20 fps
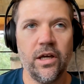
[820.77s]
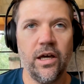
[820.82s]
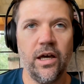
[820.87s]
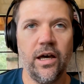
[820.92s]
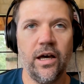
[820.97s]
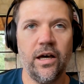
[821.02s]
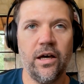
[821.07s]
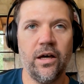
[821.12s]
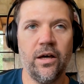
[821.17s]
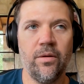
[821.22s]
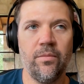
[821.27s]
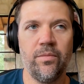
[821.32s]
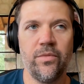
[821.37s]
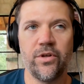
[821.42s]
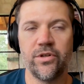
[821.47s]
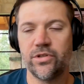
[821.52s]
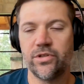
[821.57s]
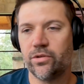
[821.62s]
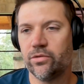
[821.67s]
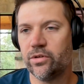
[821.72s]
Um,
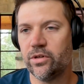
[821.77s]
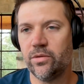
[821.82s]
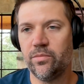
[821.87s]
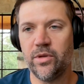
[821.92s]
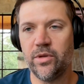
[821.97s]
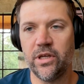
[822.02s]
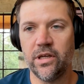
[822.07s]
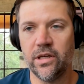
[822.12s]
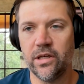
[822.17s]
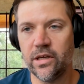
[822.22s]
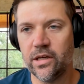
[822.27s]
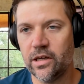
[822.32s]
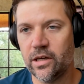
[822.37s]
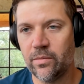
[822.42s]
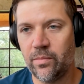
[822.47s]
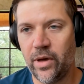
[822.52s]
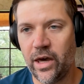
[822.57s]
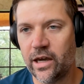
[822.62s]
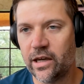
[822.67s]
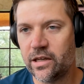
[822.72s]
there's going to be a
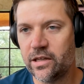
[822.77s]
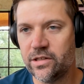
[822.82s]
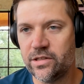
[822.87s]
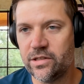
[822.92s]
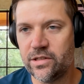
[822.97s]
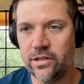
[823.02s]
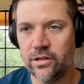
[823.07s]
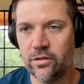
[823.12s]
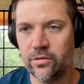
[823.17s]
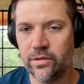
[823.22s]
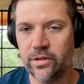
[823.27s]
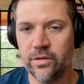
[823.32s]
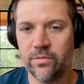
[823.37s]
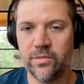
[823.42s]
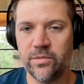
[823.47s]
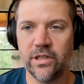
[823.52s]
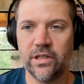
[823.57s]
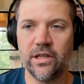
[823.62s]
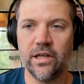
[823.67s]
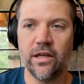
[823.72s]
package deal with them
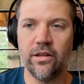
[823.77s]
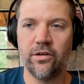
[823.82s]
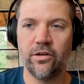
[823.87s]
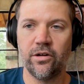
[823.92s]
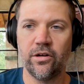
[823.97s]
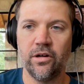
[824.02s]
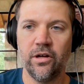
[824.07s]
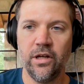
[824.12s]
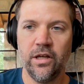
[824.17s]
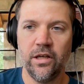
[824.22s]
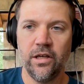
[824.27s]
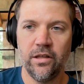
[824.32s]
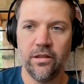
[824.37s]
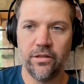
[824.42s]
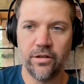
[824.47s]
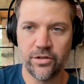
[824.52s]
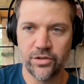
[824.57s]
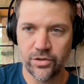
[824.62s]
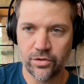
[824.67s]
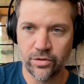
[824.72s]
together.
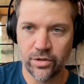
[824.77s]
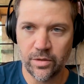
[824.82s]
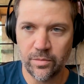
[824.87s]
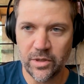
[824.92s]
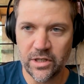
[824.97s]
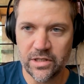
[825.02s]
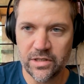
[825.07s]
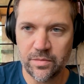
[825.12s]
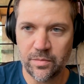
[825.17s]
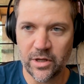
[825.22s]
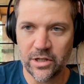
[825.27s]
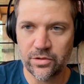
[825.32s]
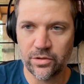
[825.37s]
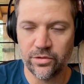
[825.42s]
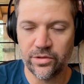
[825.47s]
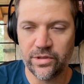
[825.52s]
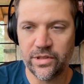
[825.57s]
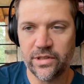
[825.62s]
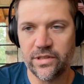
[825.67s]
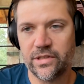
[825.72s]
There's going to be
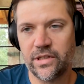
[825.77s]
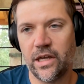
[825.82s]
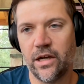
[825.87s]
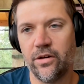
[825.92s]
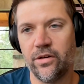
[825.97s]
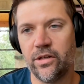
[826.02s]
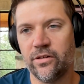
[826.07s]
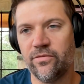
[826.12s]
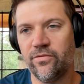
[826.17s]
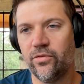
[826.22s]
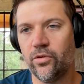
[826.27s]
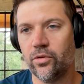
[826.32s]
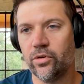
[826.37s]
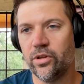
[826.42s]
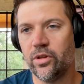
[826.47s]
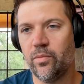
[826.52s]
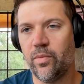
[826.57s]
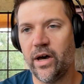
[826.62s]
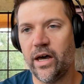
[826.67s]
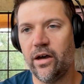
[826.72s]
special discounting for
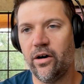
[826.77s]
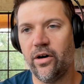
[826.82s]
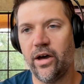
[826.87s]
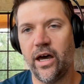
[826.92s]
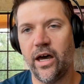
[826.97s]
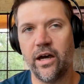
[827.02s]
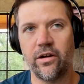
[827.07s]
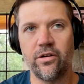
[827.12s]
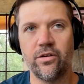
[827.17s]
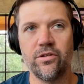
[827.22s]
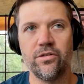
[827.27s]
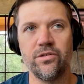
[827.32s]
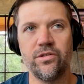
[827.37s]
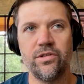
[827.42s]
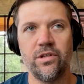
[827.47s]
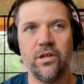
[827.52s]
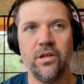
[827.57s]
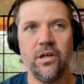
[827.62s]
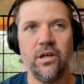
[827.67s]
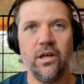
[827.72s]
the
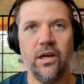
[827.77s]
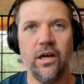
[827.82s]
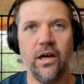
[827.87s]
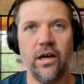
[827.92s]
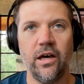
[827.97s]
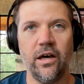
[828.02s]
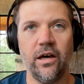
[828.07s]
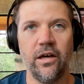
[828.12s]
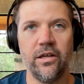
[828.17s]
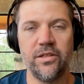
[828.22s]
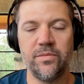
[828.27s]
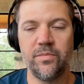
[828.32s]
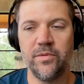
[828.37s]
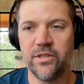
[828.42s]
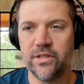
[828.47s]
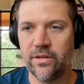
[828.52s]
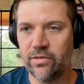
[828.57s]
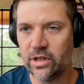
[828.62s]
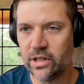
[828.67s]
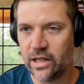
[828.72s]
biohackers, uh,
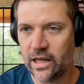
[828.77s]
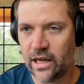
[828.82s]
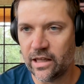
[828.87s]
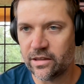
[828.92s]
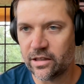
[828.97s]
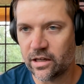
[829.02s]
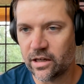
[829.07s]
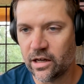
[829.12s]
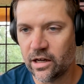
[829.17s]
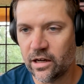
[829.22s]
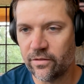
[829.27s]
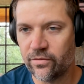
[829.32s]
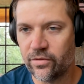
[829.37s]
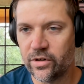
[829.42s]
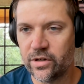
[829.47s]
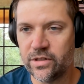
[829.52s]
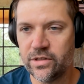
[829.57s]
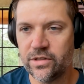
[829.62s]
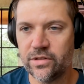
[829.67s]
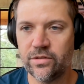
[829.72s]
specifically at the
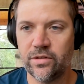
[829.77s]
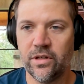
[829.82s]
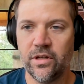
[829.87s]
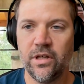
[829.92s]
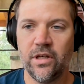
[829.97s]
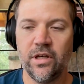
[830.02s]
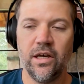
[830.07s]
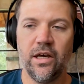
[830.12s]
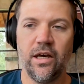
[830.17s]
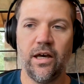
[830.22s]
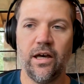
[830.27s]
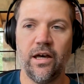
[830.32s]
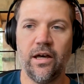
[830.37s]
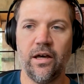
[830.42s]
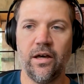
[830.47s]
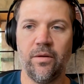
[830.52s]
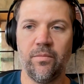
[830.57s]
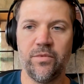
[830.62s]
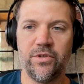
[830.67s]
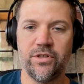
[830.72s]
conference.
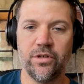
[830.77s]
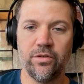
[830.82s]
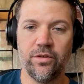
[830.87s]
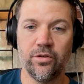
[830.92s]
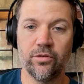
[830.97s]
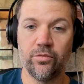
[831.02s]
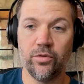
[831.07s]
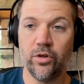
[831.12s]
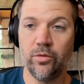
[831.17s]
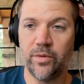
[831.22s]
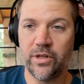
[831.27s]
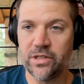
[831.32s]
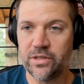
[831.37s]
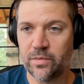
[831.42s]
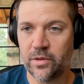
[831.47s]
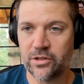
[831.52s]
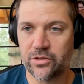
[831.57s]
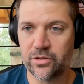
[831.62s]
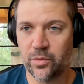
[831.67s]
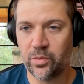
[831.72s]
Um, so there will be
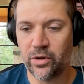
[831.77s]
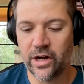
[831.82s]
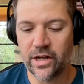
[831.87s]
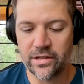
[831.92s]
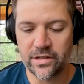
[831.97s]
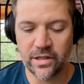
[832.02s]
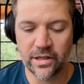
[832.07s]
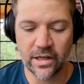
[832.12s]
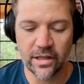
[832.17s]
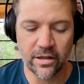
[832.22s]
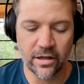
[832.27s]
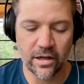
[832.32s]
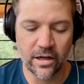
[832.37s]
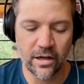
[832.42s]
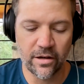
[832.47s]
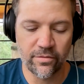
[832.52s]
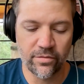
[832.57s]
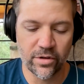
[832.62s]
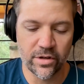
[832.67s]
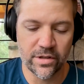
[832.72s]
special pricing at the
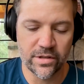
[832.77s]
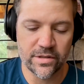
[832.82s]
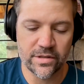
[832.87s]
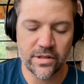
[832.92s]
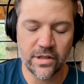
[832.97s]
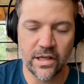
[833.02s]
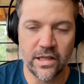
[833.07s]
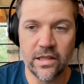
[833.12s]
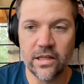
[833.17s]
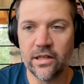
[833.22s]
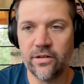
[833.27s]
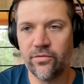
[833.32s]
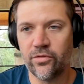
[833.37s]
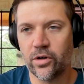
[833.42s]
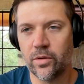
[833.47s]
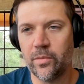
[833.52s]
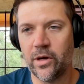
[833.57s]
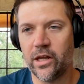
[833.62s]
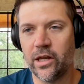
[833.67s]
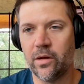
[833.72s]
conference and then for
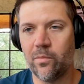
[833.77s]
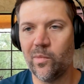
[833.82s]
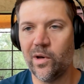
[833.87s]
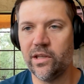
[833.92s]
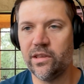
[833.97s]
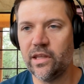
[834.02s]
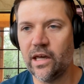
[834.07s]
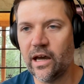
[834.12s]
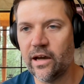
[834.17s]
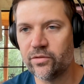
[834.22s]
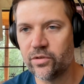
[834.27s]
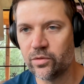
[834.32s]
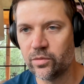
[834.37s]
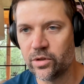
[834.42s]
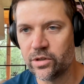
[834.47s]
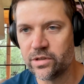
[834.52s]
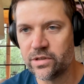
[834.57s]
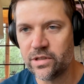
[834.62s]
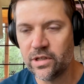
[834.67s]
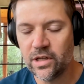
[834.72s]
about a month
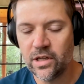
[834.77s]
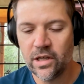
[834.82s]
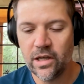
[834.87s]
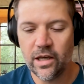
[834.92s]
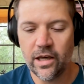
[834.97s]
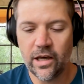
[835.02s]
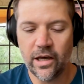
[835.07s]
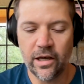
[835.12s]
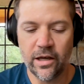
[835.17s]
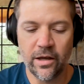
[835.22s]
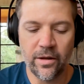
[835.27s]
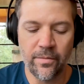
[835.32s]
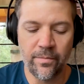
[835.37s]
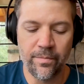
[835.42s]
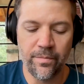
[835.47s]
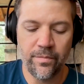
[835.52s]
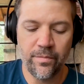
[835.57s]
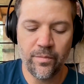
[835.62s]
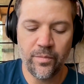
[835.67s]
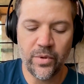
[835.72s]
afterwards.
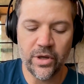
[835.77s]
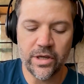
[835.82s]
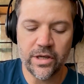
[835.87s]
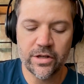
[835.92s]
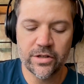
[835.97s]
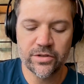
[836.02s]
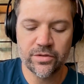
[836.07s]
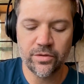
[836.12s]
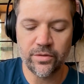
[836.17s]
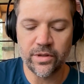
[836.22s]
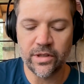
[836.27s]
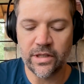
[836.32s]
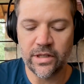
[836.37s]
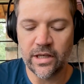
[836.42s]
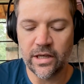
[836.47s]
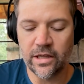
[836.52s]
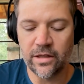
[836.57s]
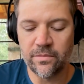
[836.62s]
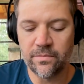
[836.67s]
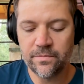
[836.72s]
Um, but here's what we
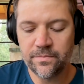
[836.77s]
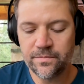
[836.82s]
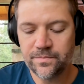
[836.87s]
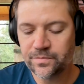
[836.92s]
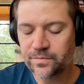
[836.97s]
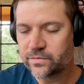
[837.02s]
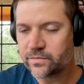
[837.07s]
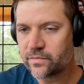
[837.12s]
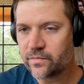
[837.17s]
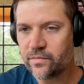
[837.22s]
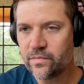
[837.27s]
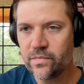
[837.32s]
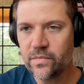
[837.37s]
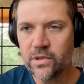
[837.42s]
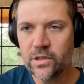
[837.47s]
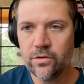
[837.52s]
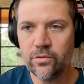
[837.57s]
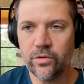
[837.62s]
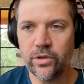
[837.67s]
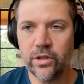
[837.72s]
did
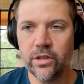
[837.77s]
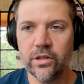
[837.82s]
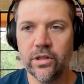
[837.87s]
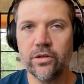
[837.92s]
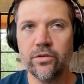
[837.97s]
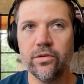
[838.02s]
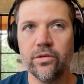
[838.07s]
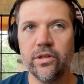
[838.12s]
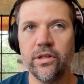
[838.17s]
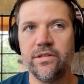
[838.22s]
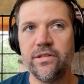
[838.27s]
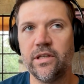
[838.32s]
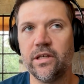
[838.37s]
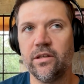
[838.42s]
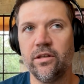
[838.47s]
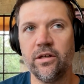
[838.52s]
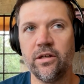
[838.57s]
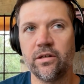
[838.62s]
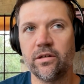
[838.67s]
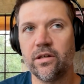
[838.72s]
we literally said,
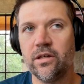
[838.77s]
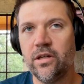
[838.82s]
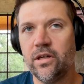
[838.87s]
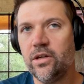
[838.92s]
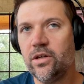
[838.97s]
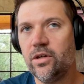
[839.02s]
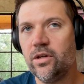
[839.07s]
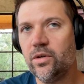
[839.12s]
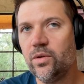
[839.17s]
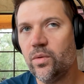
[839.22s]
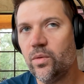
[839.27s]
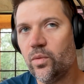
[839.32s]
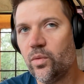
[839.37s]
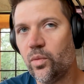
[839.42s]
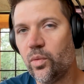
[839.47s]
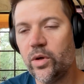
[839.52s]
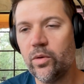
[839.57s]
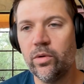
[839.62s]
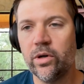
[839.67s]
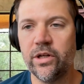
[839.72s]
look,
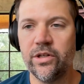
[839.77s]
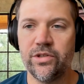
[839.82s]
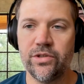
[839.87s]
we want to